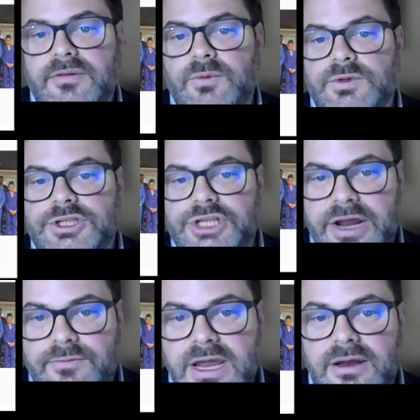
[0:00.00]
that was
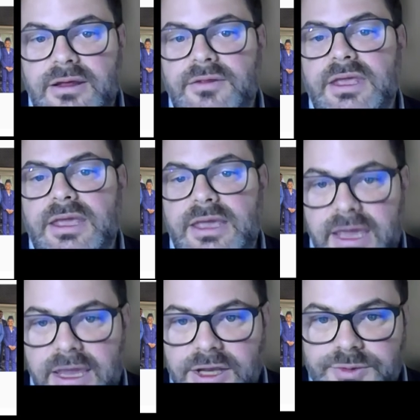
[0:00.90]
generated, the
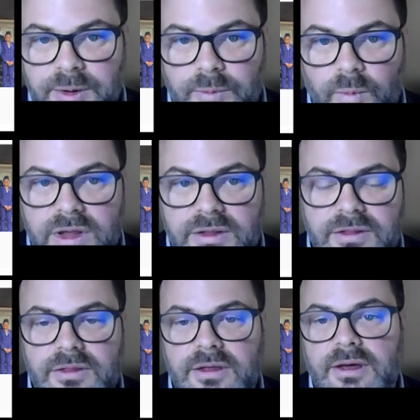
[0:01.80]
engagement with
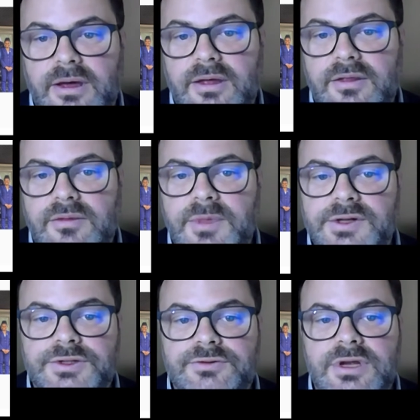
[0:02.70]
the
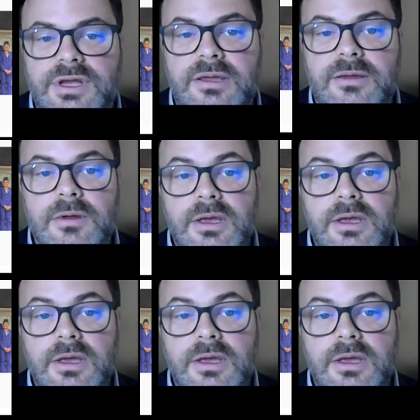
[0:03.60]
ministry,